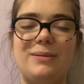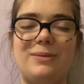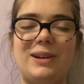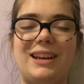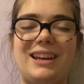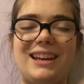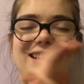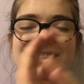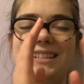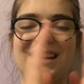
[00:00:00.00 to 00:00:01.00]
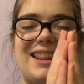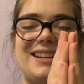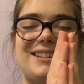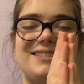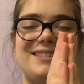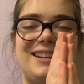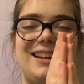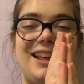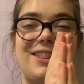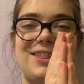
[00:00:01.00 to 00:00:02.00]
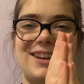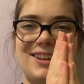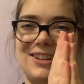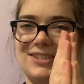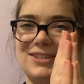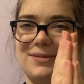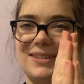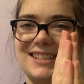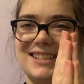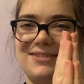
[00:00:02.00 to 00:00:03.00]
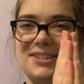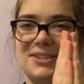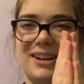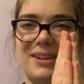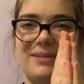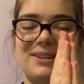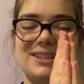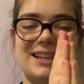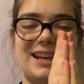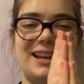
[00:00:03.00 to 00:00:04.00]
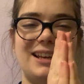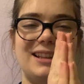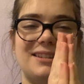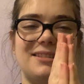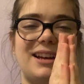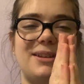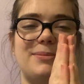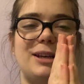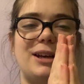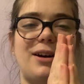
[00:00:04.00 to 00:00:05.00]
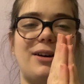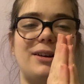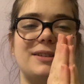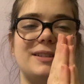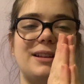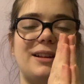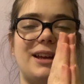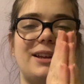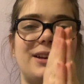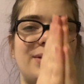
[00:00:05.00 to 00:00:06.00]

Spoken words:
bringing hands together. Thank you so much for joining me today. The light in me honors the light in